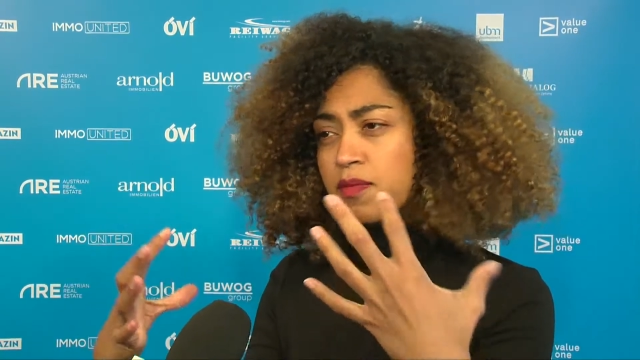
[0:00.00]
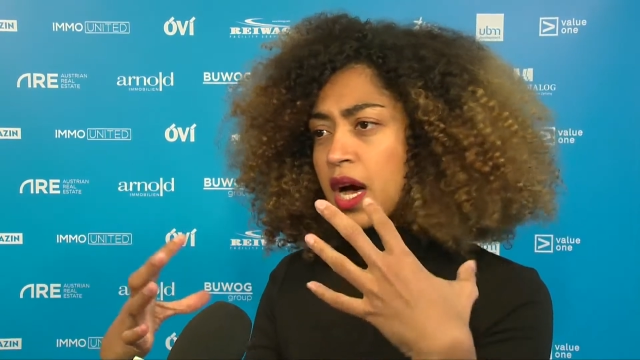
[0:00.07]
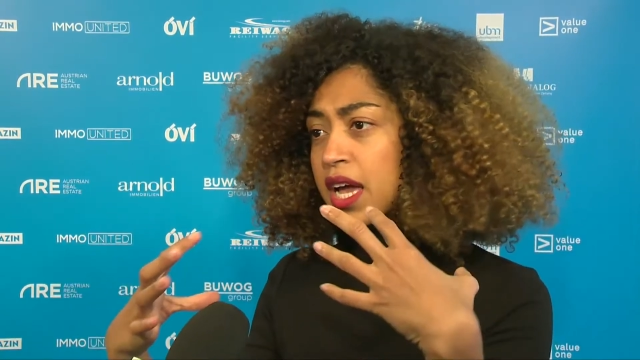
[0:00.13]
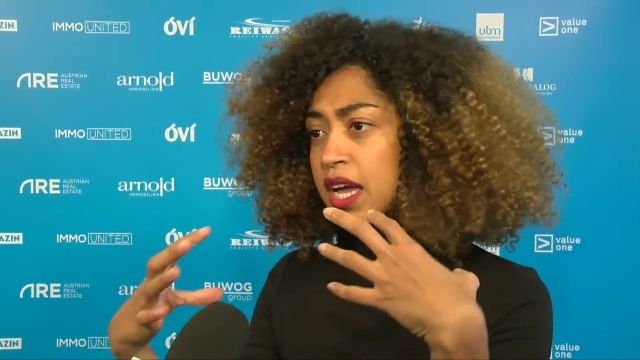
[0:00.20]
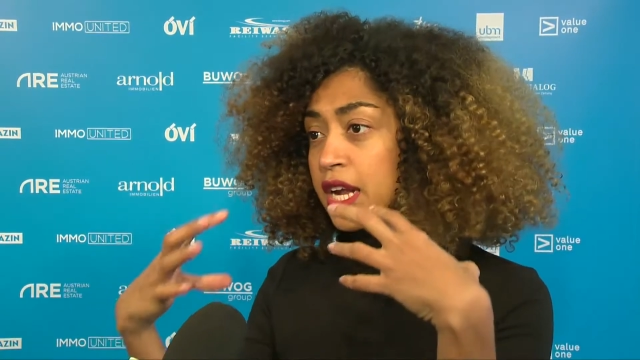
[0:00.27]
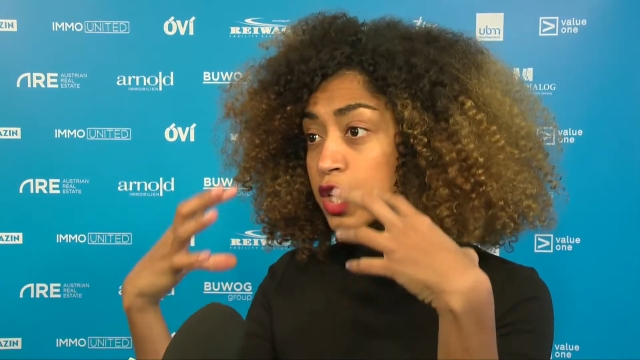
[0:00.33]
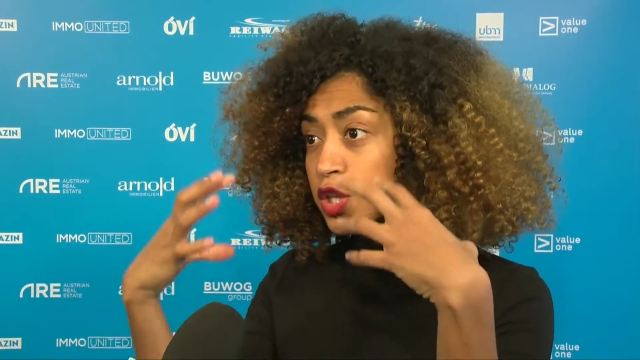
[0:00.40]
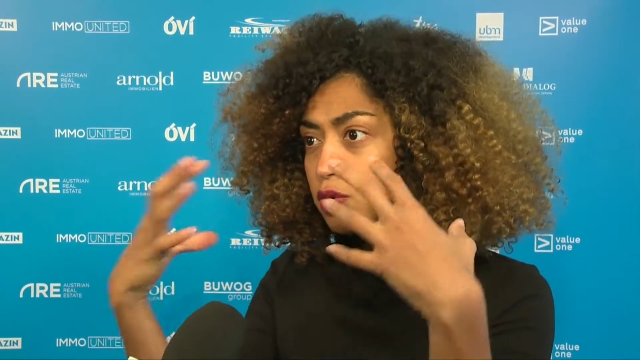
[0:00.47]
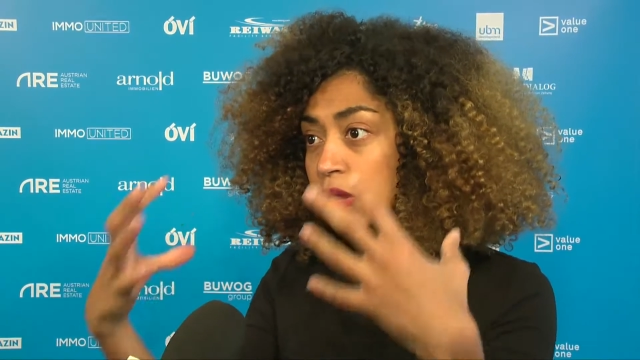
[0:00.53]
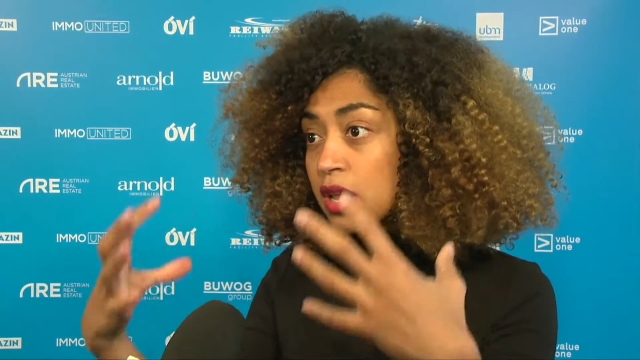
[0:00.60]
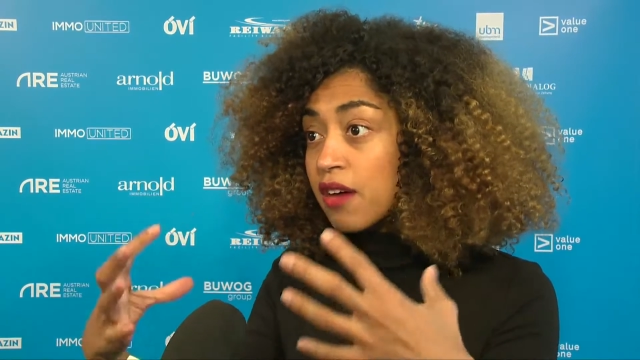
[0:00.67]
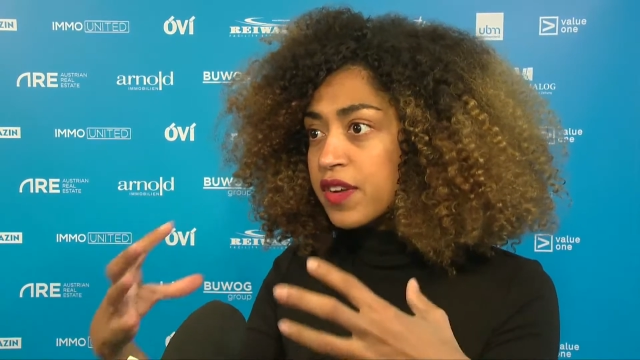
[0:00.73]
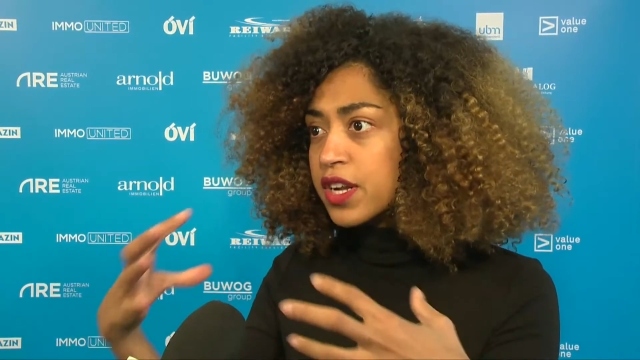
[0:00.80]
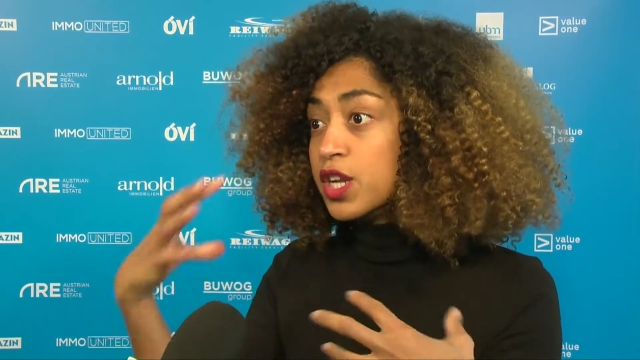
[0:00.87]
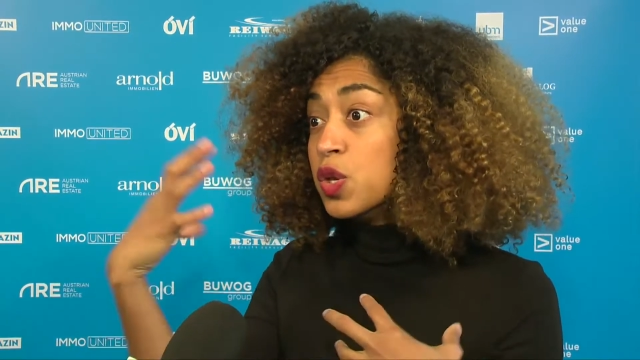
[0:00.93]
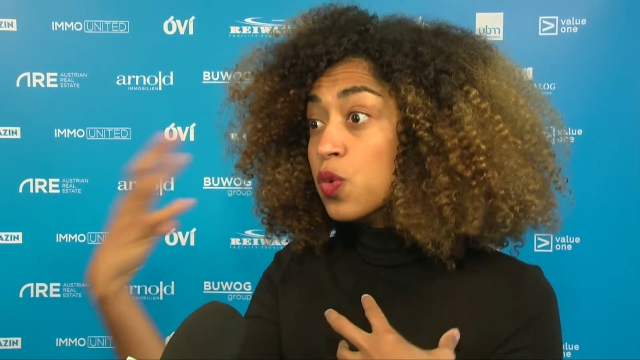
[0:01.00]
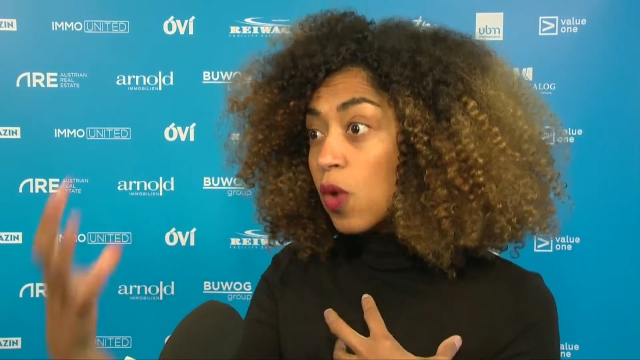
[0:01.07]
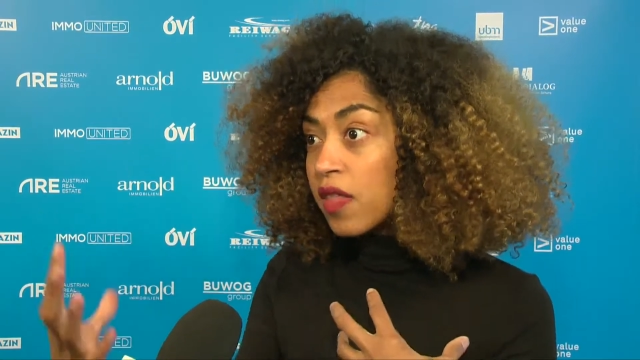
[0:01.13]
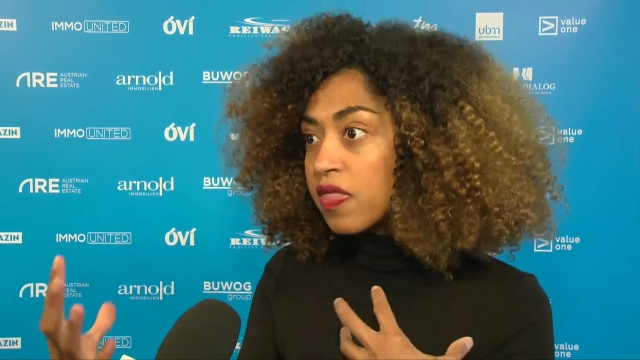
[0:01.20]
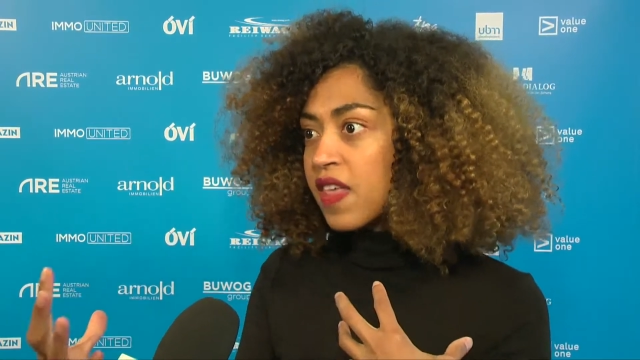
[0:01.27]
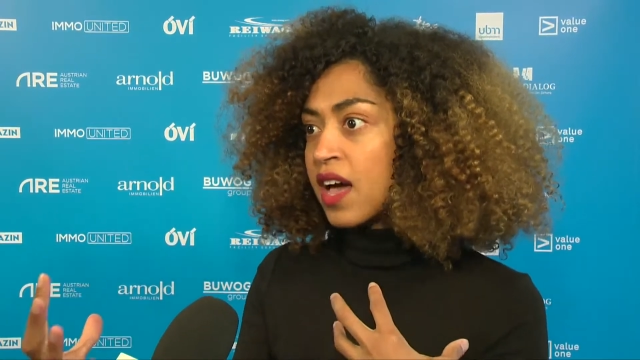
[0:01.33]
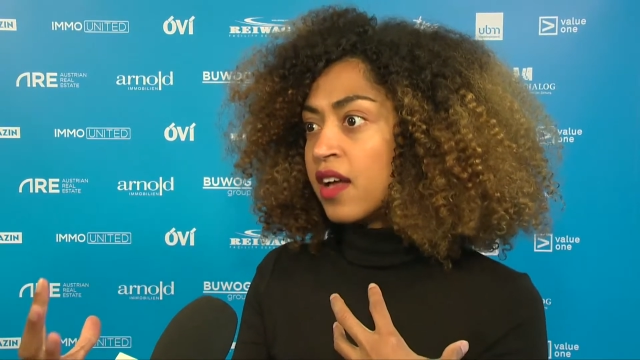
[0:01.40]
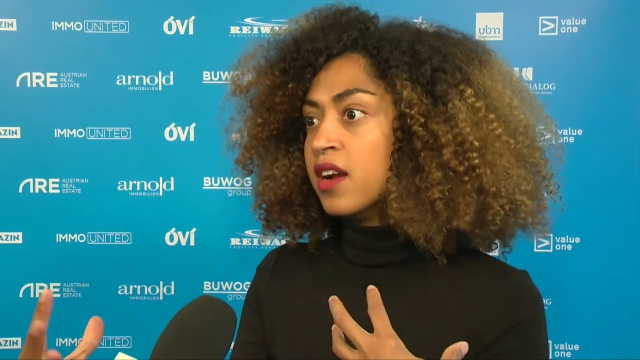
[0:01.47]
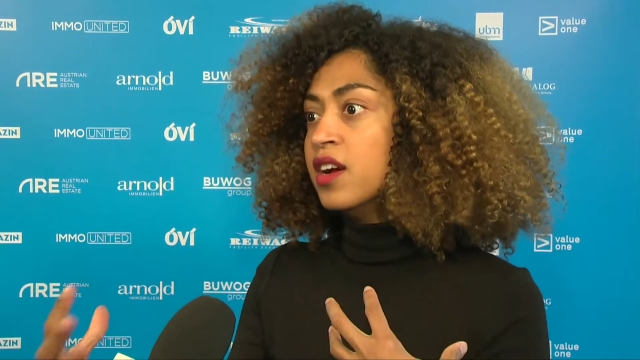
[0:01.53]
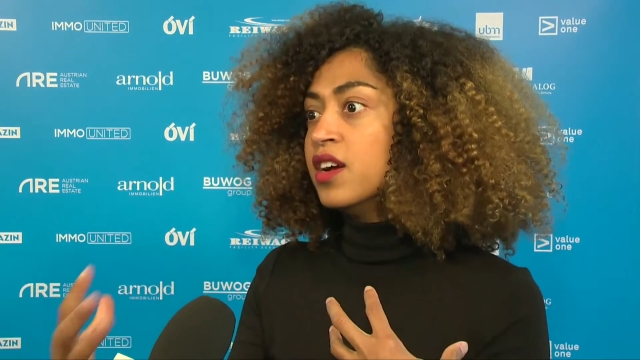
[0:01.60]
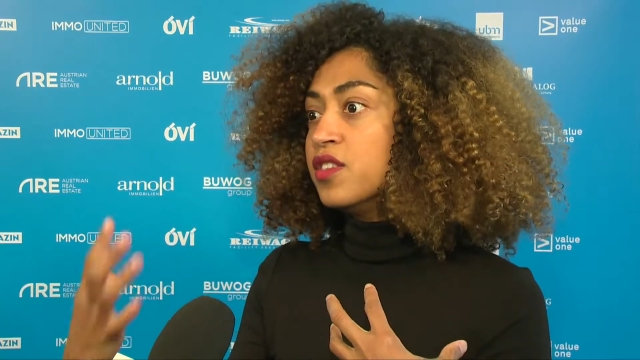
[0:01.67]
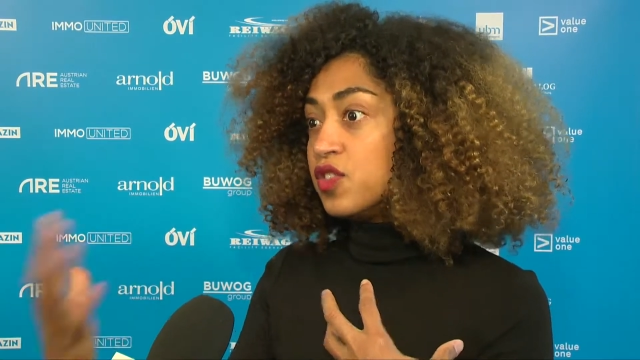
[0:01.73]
by it and you love it and you want that